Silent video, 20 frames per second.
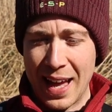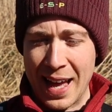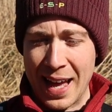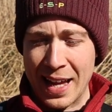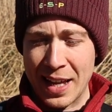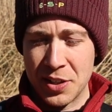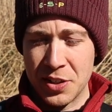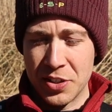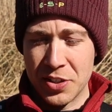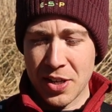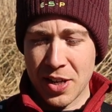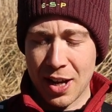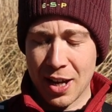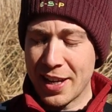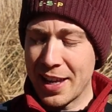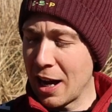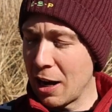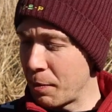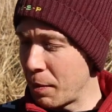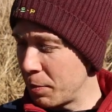and
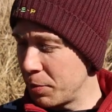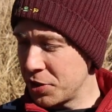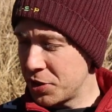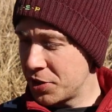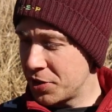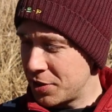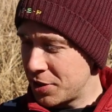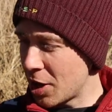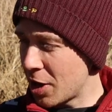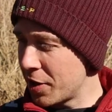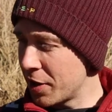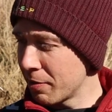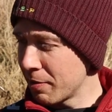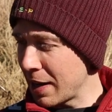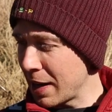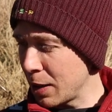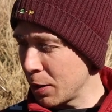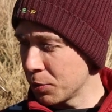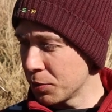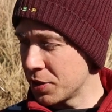I remember turning
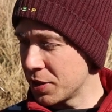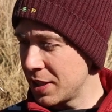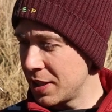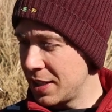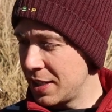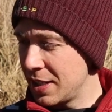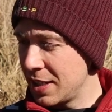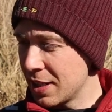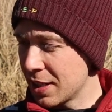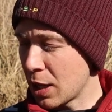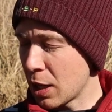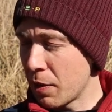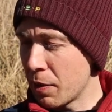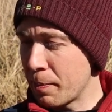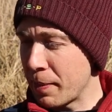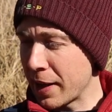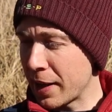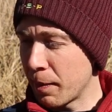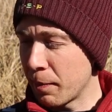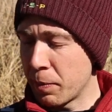around,
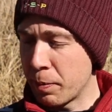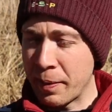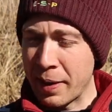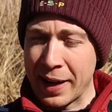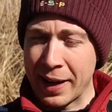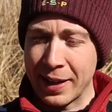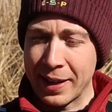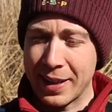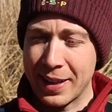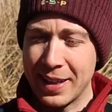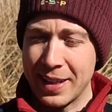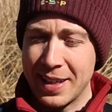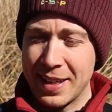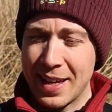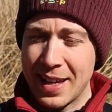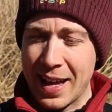going back up the bank,